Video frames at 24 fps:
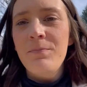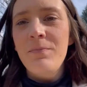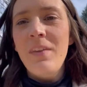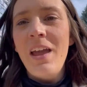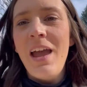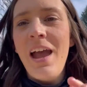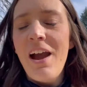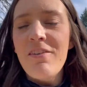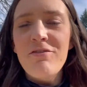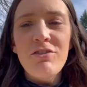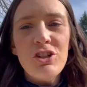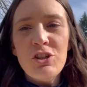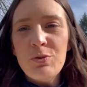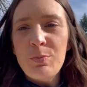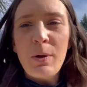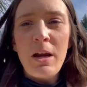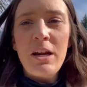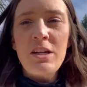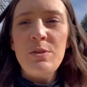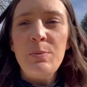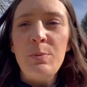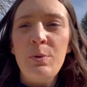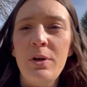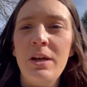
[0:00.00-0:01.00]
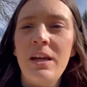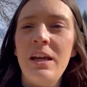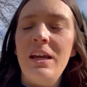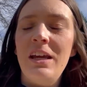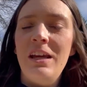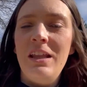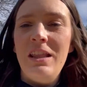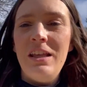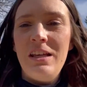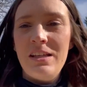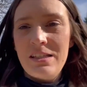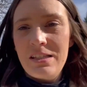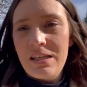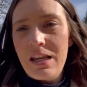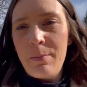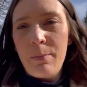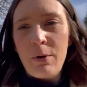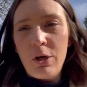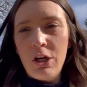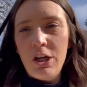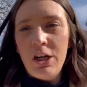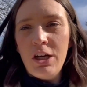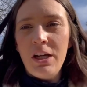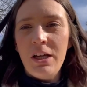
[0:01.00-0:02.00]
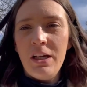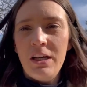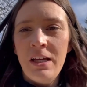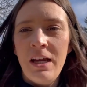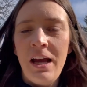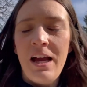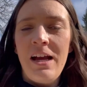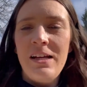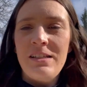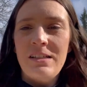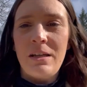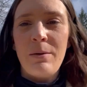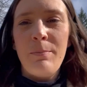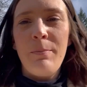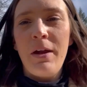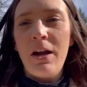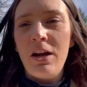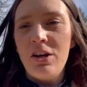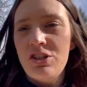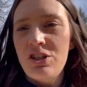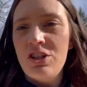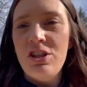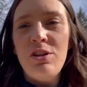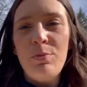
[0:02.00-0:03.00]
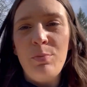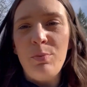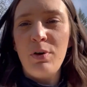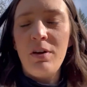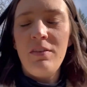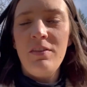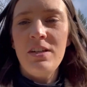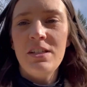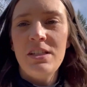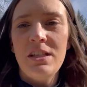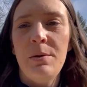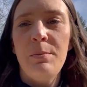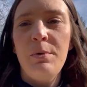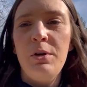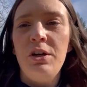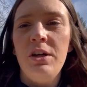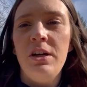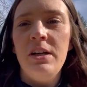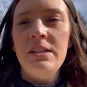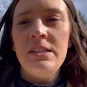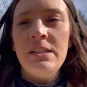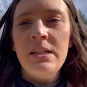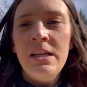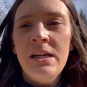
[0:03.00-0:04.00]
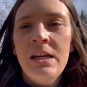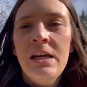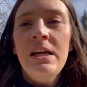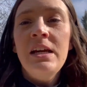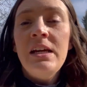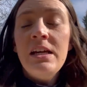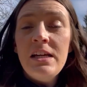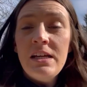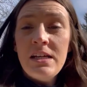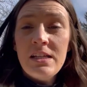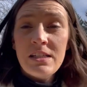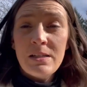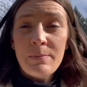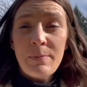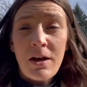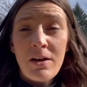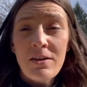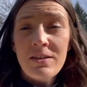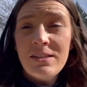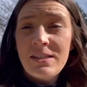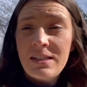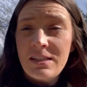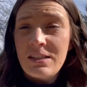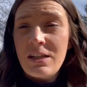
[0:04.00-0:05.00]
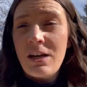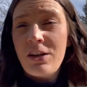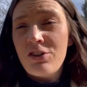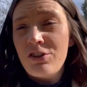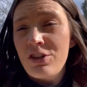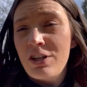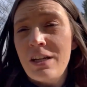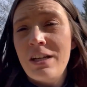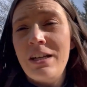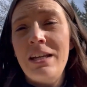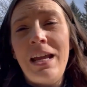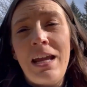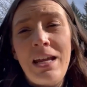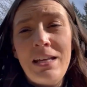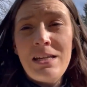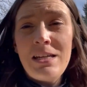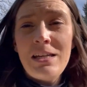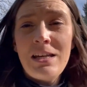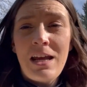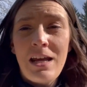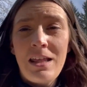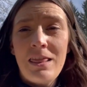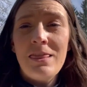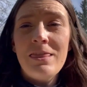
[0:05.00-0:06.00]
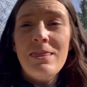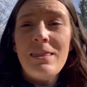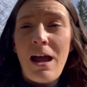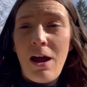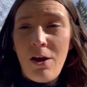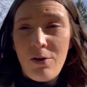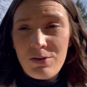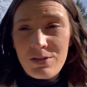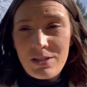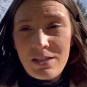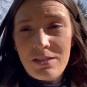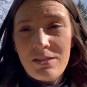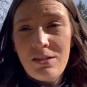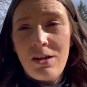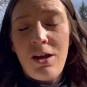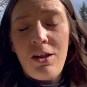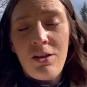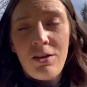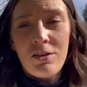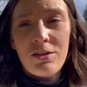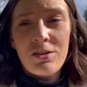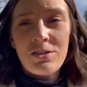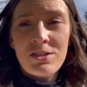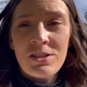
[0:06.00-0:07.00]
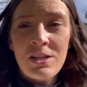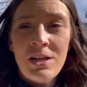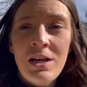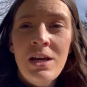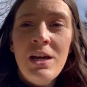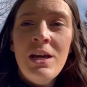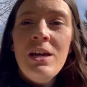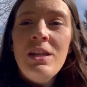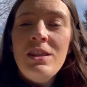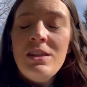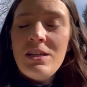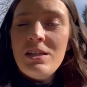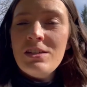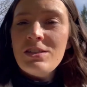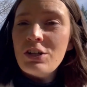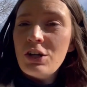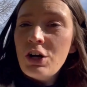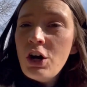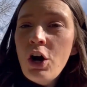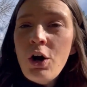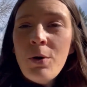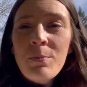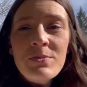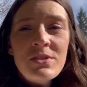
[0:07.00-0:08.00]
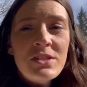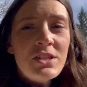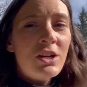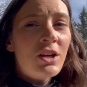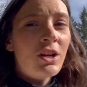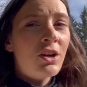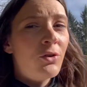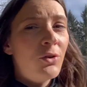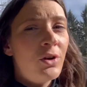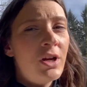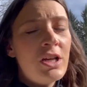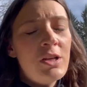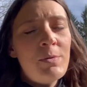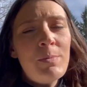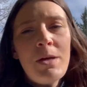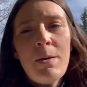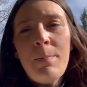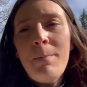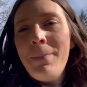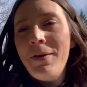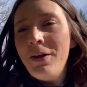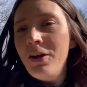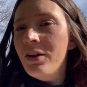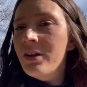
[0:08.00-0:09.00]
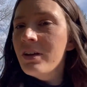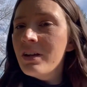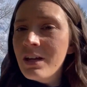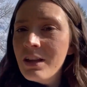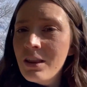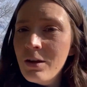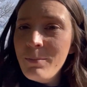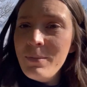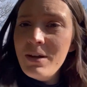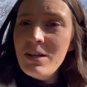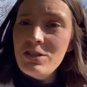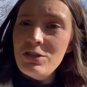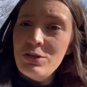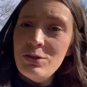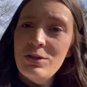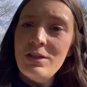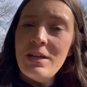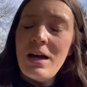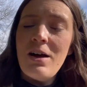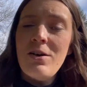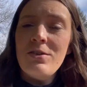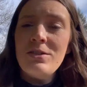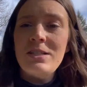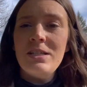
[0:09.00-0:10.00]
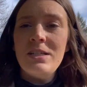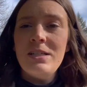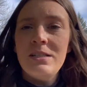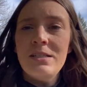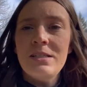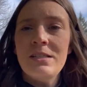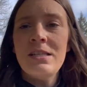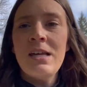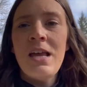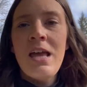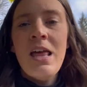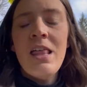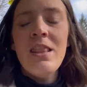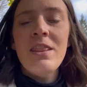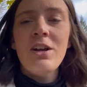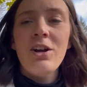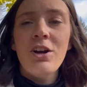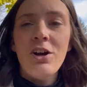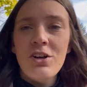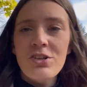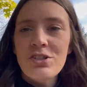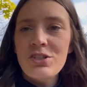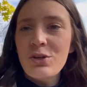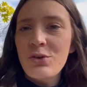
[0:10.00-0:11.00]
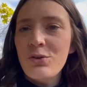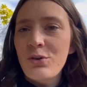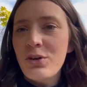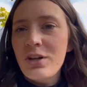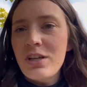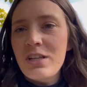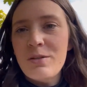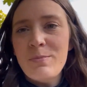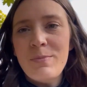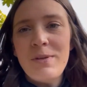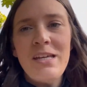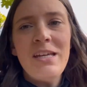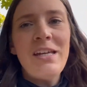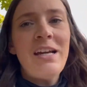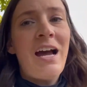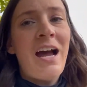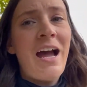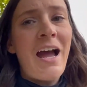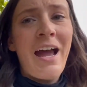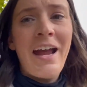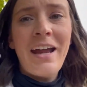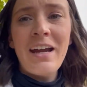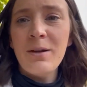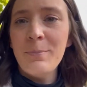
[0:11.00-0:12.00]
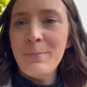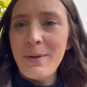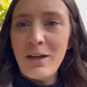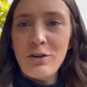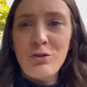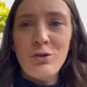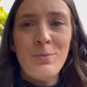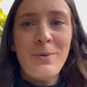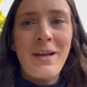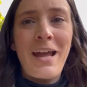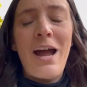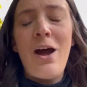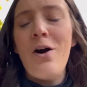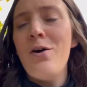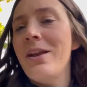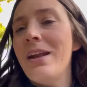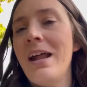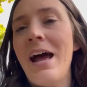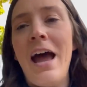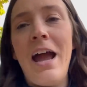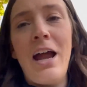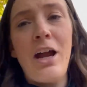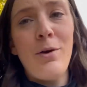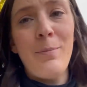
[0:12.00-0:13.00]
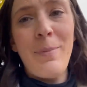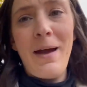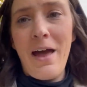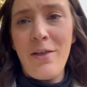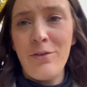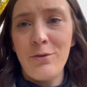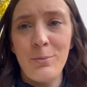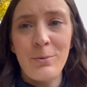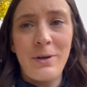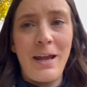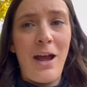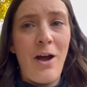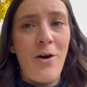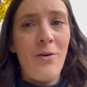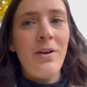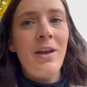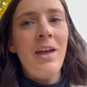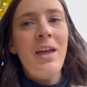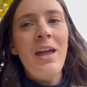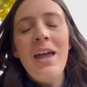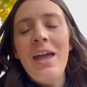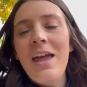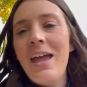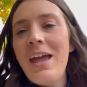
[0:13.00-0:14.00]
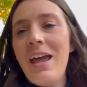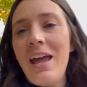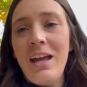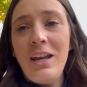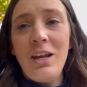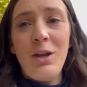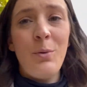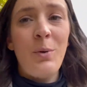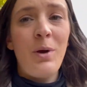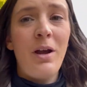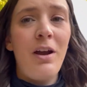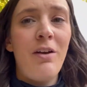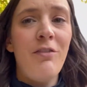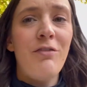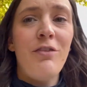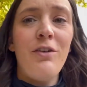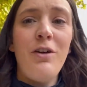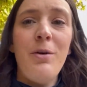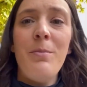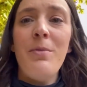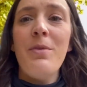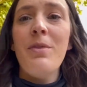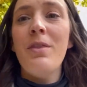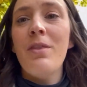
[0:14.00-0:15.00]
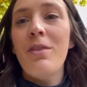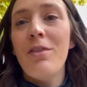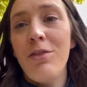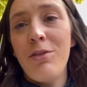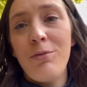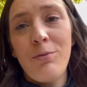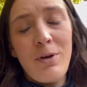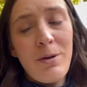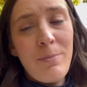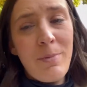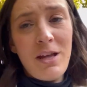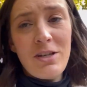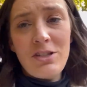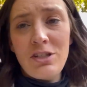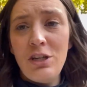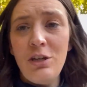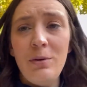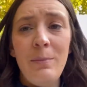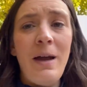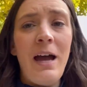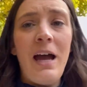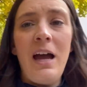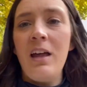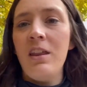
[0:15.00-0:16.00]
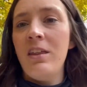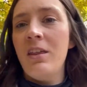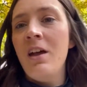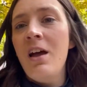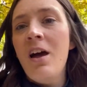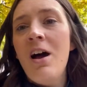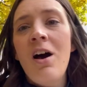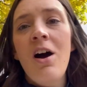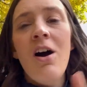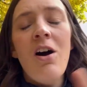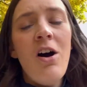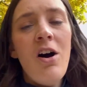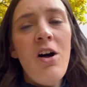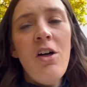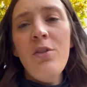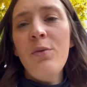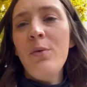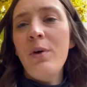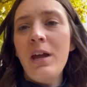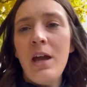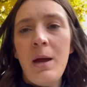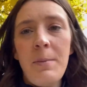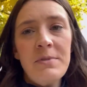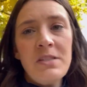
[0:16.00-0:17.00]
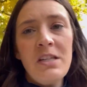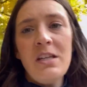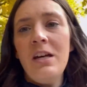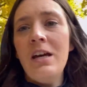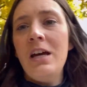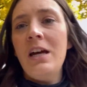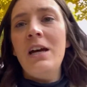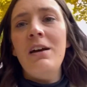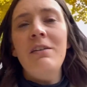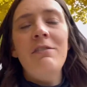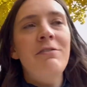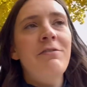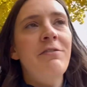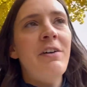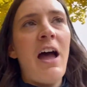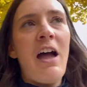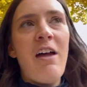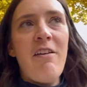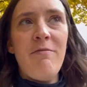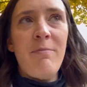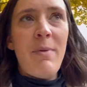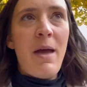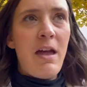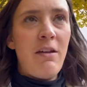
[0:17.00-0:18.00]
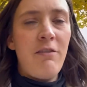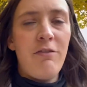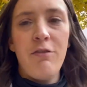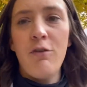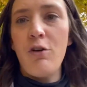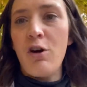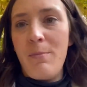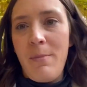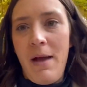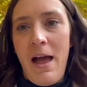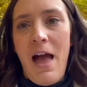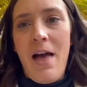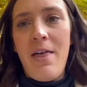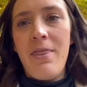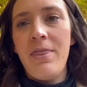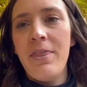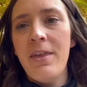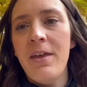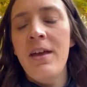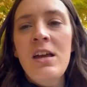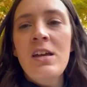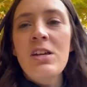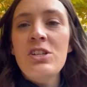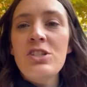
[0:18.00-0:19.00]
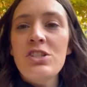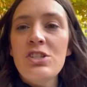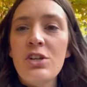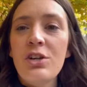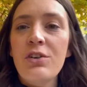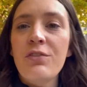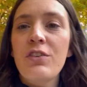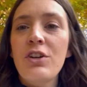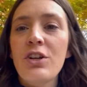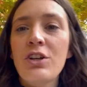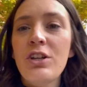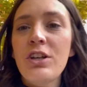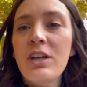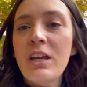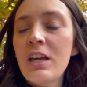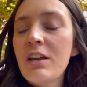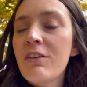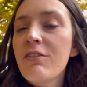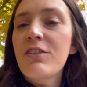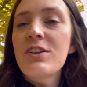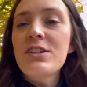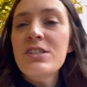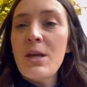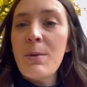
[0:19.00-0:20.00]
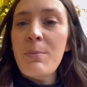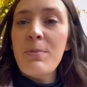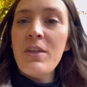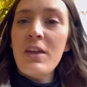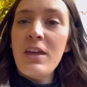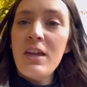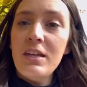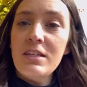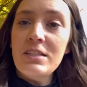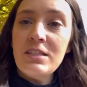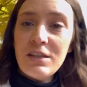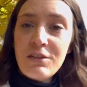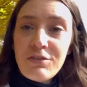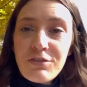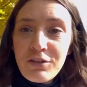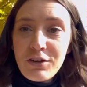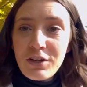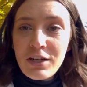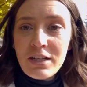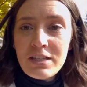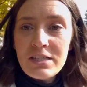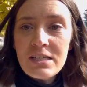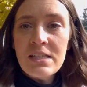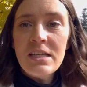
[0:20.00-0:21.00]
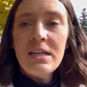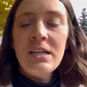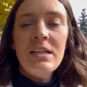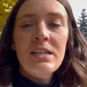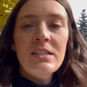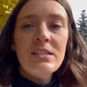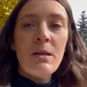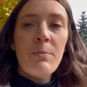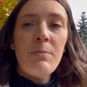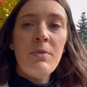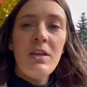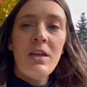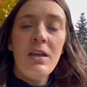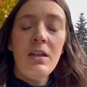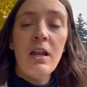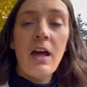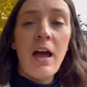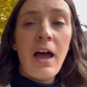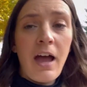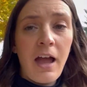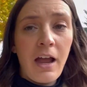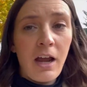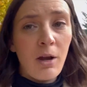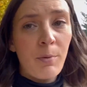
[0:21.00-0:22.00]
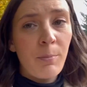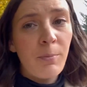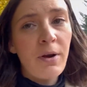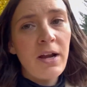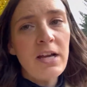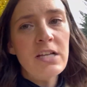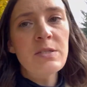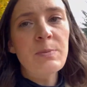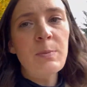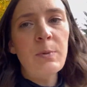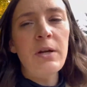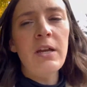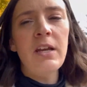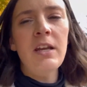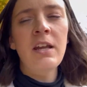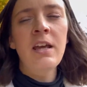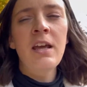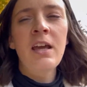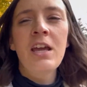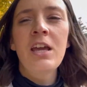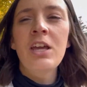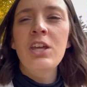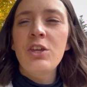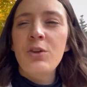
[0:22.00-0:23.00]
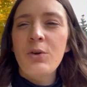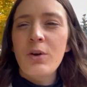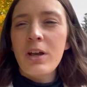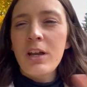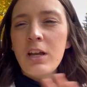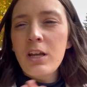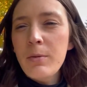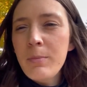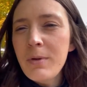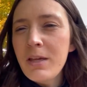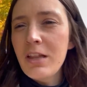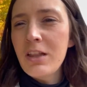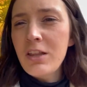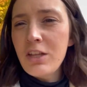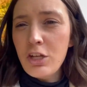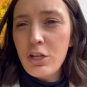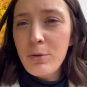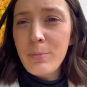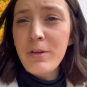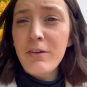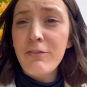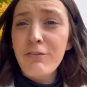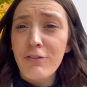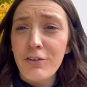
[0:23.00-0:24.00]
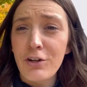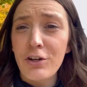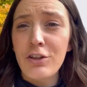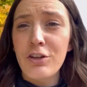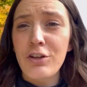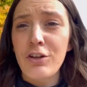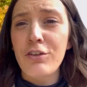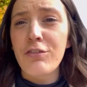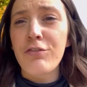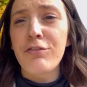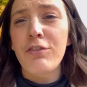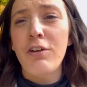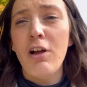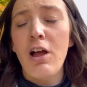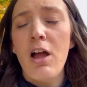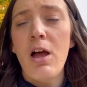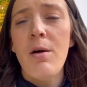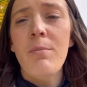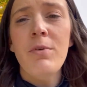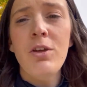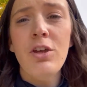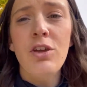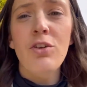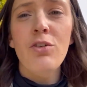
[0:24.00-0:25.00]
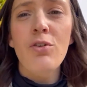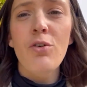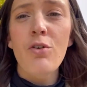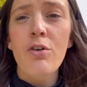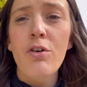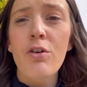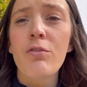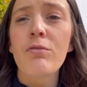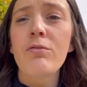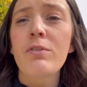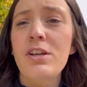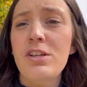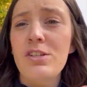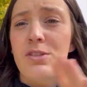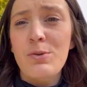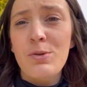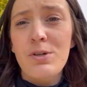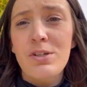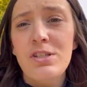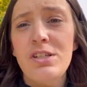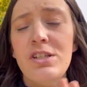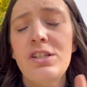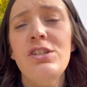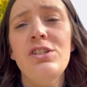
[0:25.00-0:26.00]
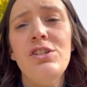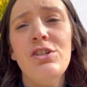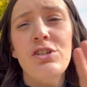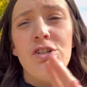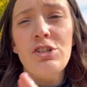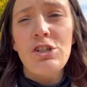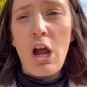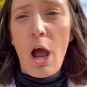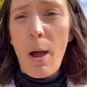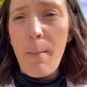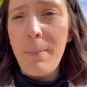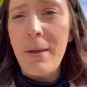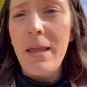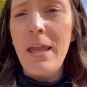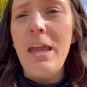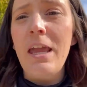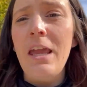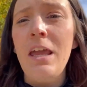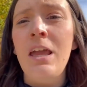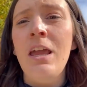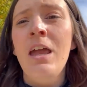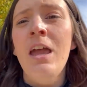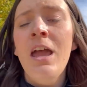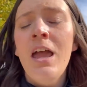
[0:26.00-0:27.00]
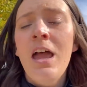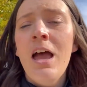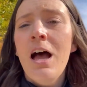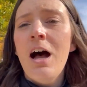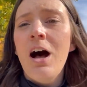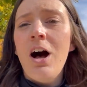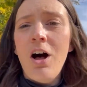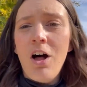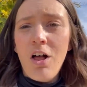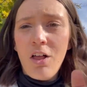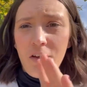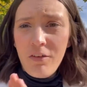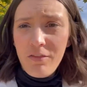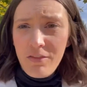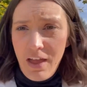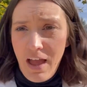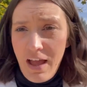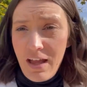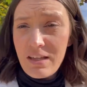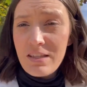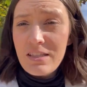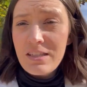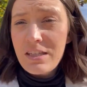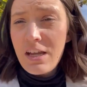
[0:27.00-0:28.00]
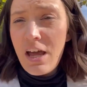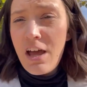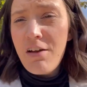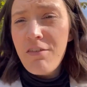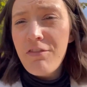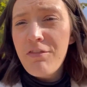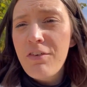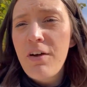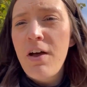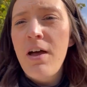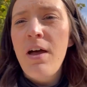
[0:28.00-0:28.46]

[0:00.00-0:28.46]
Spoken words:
average price point in this neighborhood as compared to the previous neighborhoods is about $699,000. These are homes that are going to be built in the mid-2000s. They're also going to be higher bedroom count and higher bathroom count, anywhere from 3-bed, 2-bath, all the way up to 5-bed, 4-bath. So if you're looking for something different, something in a higher price point, you're going to be a little bit further from your resources, your shopping, all of that stuff.